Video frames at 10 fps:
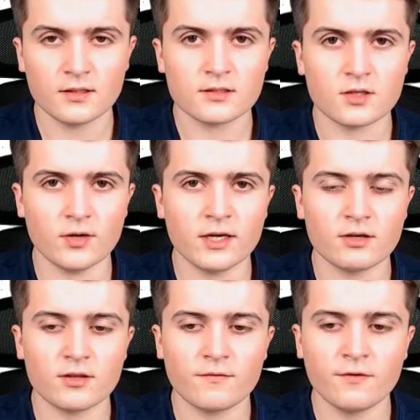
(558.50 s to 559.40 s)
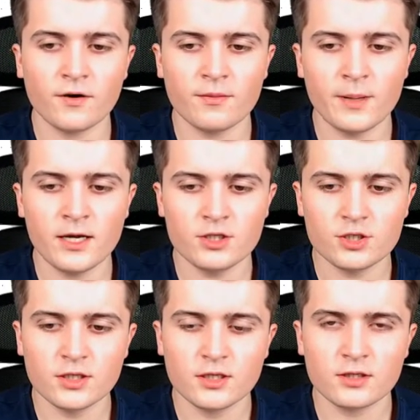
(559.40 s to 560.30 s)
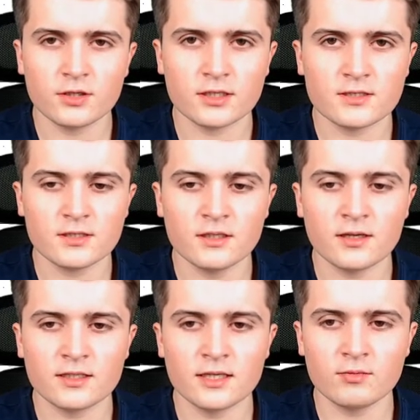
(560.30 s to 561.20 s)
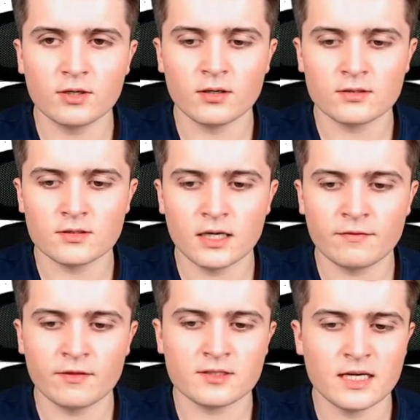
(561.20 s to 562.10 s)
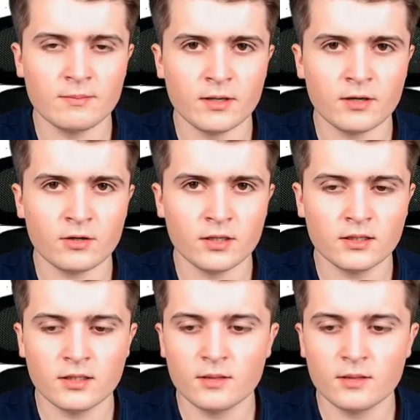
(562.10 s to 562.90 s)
So here on the fourth page, you can see that here we also have the same error,